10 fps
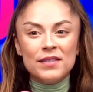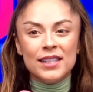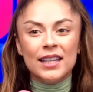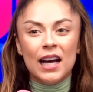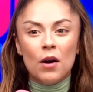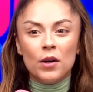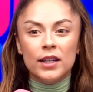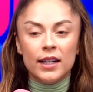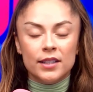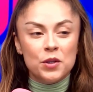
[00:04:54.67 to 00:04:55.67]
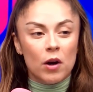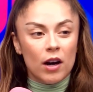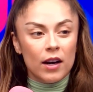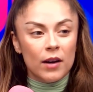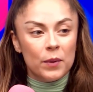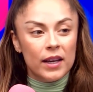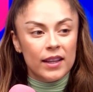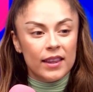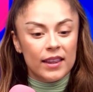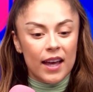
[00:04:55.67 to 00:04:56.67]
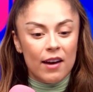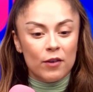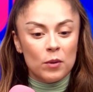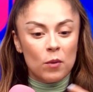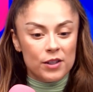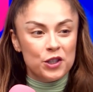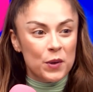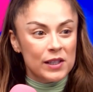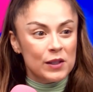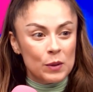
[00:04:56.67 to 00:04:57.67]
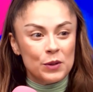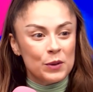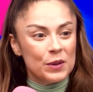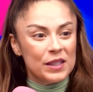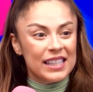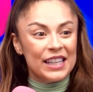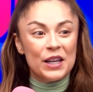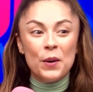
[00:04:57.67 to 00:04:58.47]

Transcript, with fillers: seeing how connected you are with everyone watching you on socials. Oh you yeah,